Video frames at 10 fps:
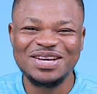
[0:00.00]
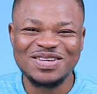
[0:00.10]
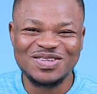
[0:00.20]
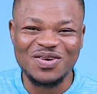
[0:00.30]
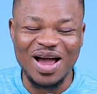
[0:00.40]

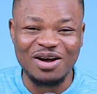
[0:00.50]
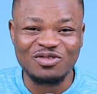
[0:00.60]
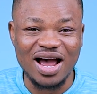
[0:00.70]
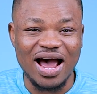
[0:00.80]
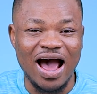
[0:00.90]
So we have
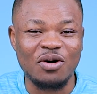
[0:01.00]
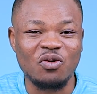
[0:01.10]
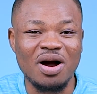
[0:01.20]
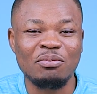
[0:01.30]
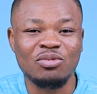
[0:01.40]

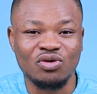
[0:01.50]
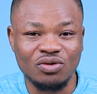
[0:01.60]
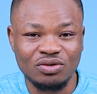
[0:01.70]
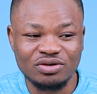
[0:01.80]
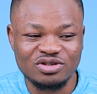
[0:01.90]
angwamo.